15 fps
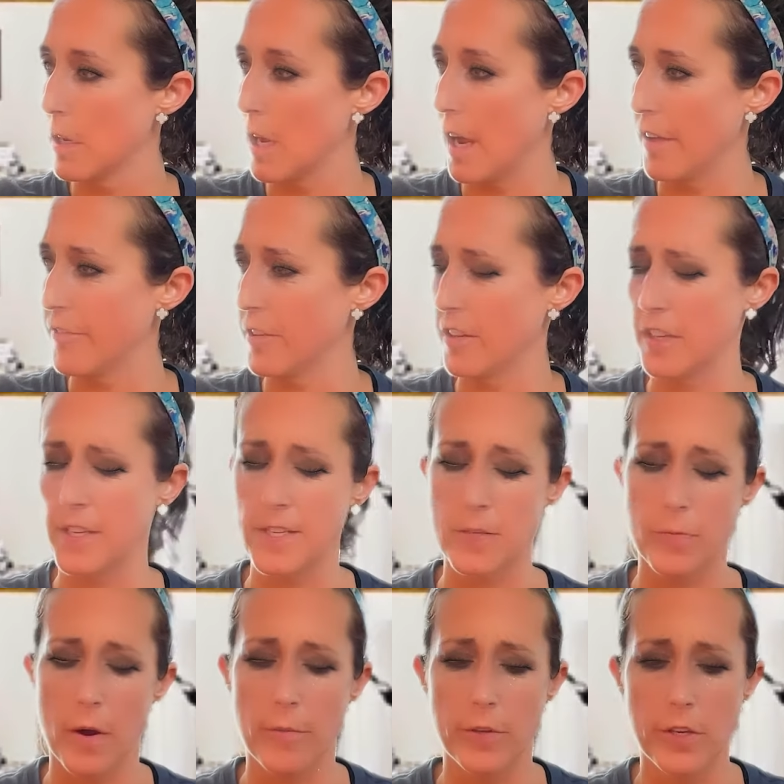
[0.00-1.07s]
I feel like he's
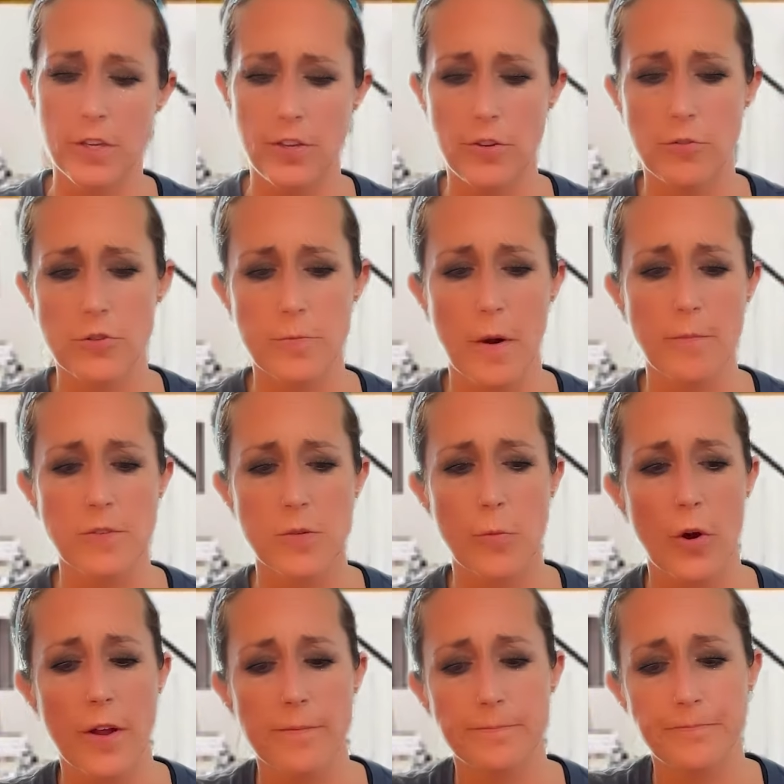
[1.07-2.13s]
probably a huge mama's
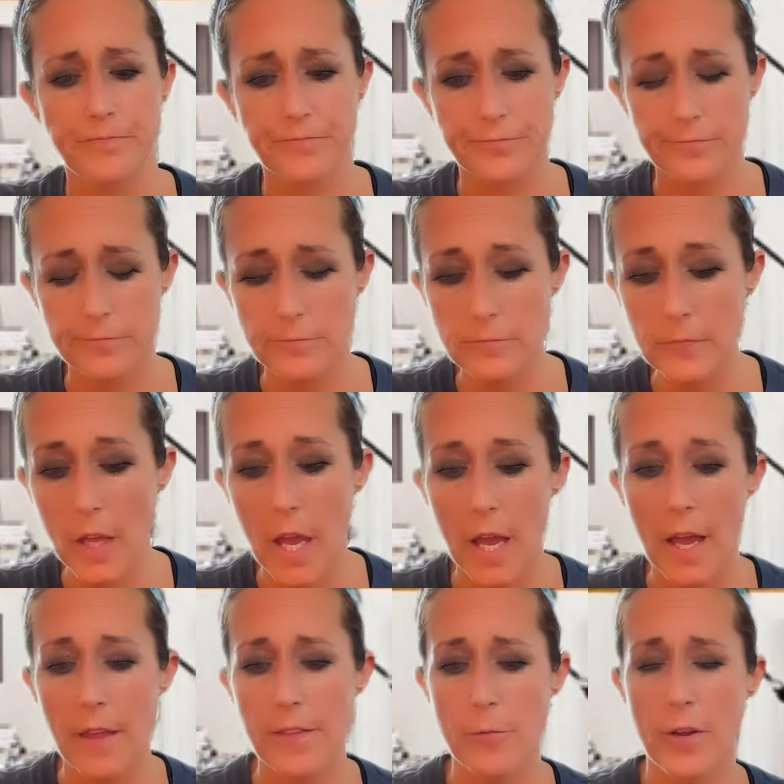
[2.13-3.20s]
boy.
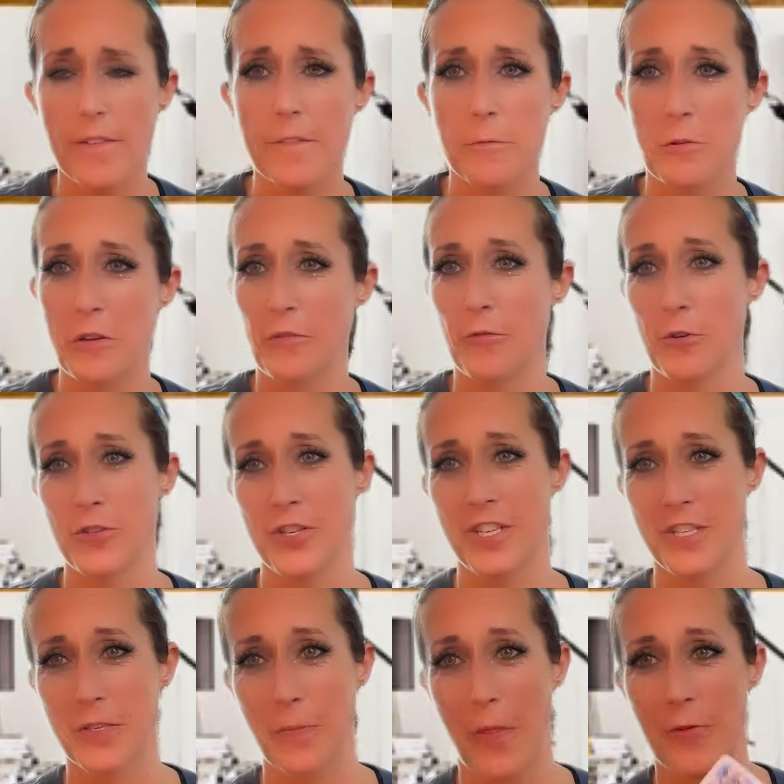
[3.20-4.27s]
And then we have the Wheel of Fortune. He
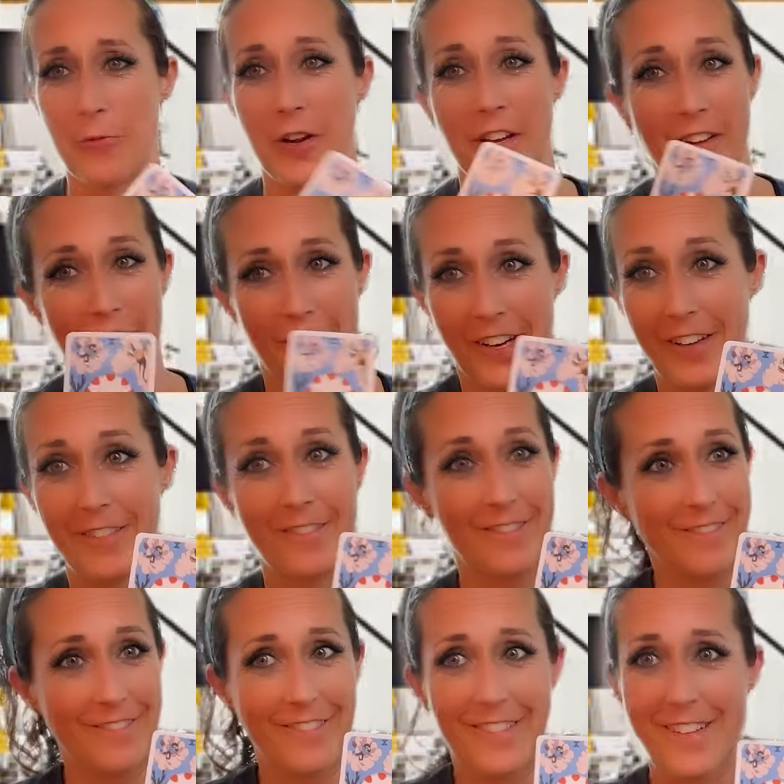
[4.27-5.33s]
spun the wheel and he
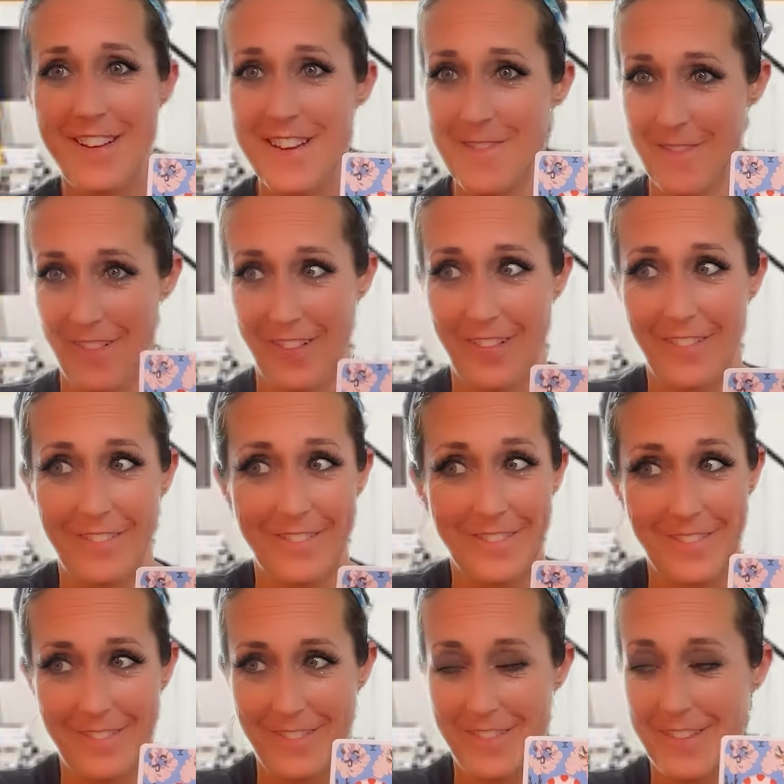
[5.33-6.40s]

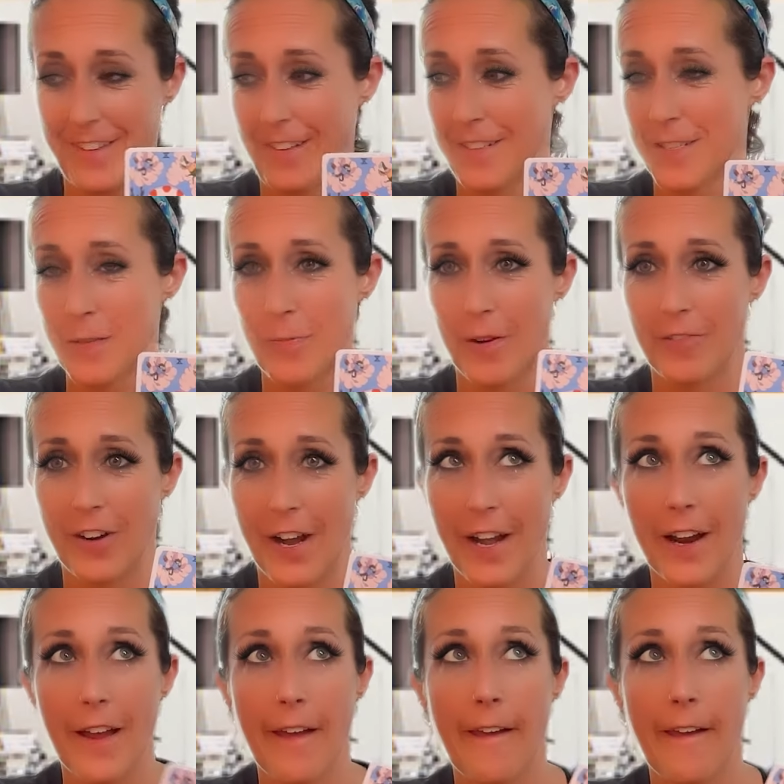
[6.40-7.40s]
didn't spin right.